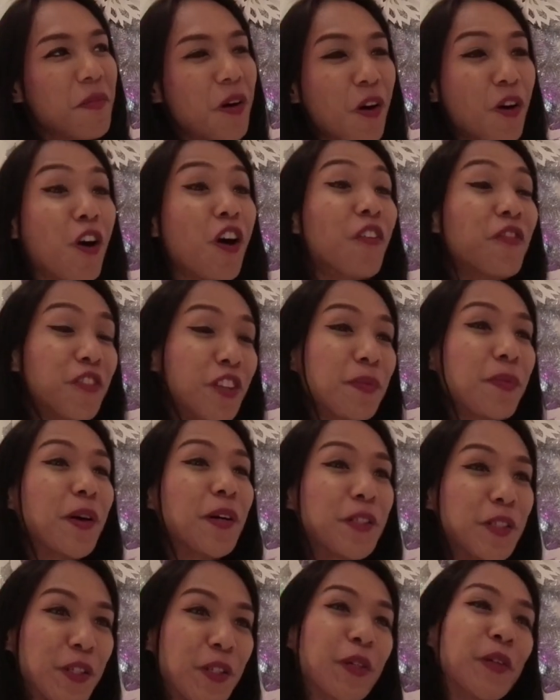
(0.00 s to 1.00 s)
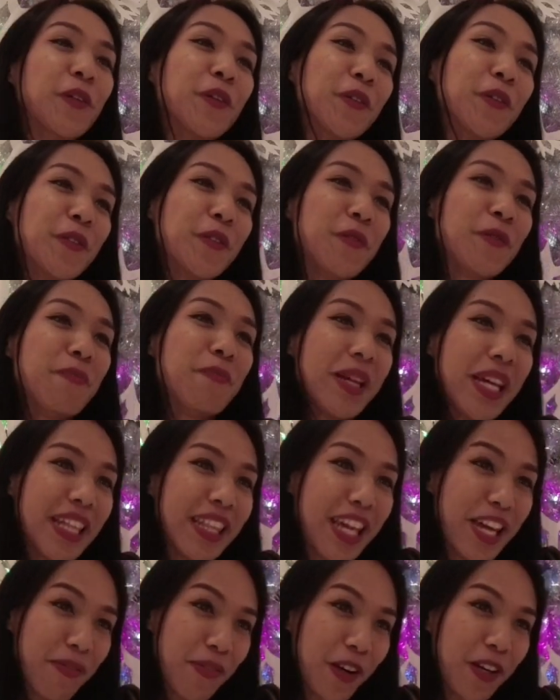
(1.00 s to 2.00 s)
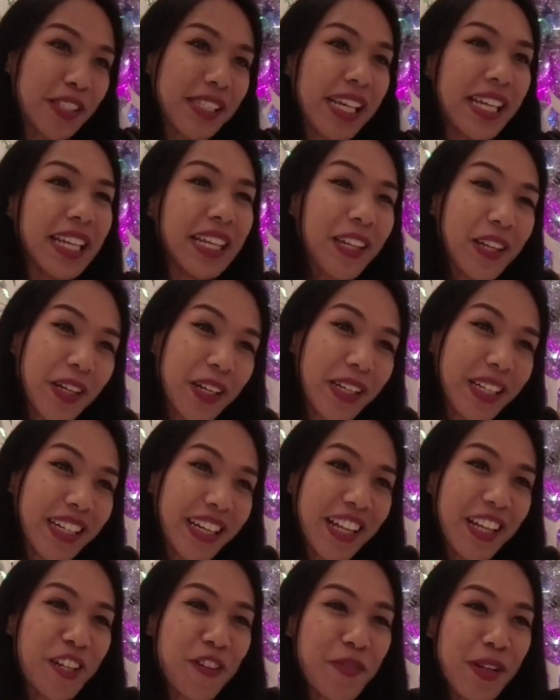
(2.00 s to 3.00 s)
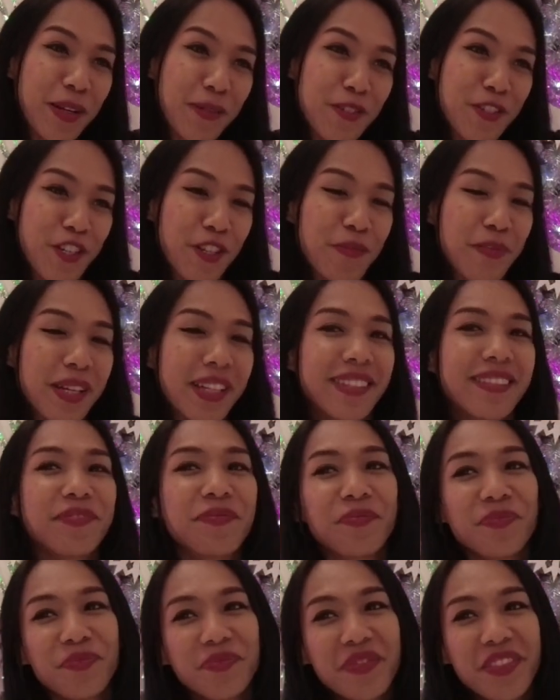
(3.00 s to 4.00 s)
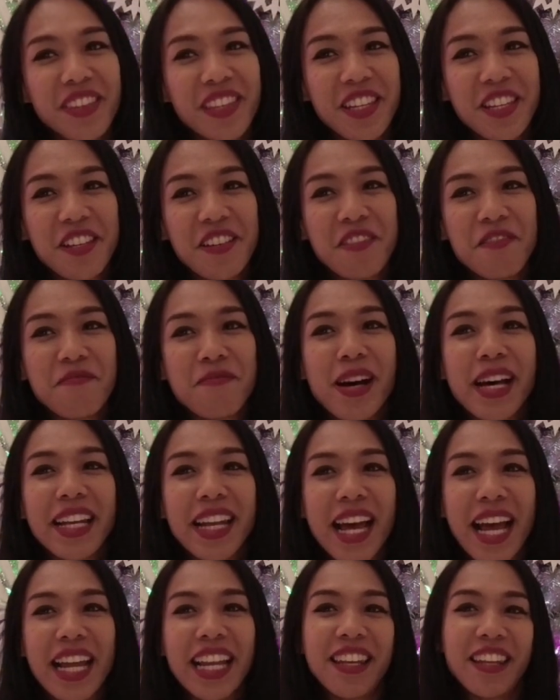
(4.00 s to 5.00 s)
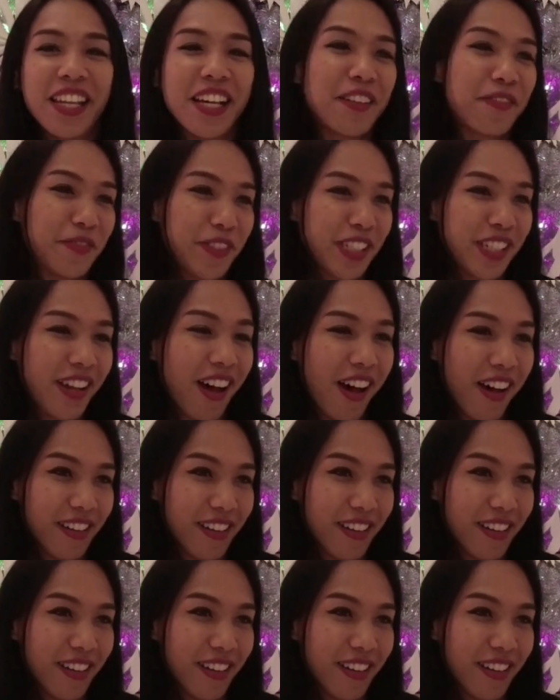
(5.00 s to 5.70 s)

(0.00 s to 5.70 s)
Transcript: more comfortable to be there because I learned a little bit of German. But I loved